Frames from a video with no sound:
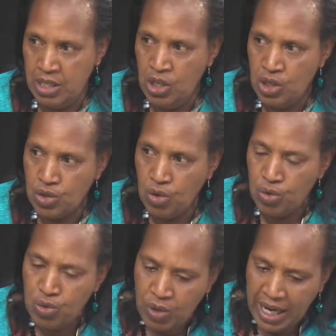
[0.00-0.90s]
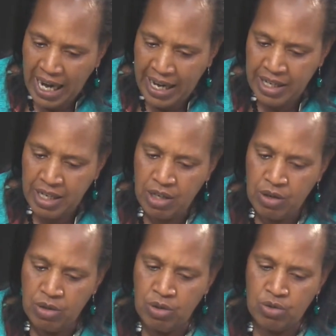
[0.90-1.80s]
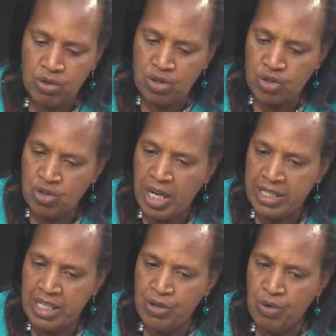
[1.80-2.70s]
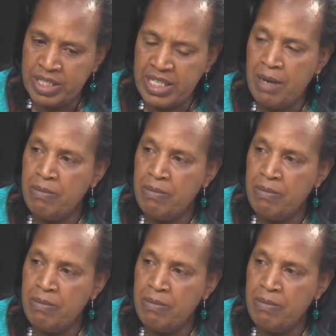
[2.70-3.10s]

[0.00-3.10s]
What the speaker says: So you can structure your time